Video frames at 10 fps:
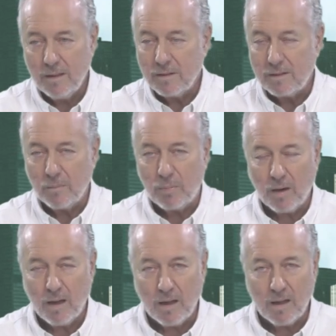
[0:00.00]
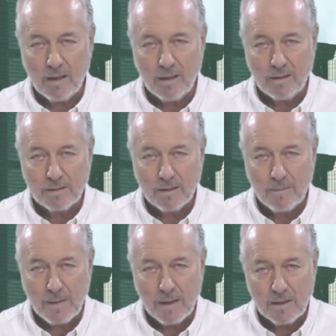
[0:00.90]
surprise,
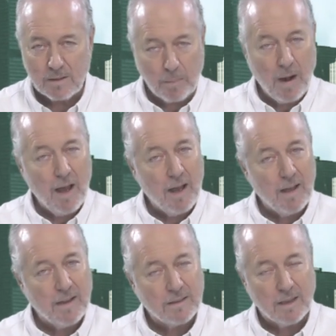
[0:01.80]
surprise.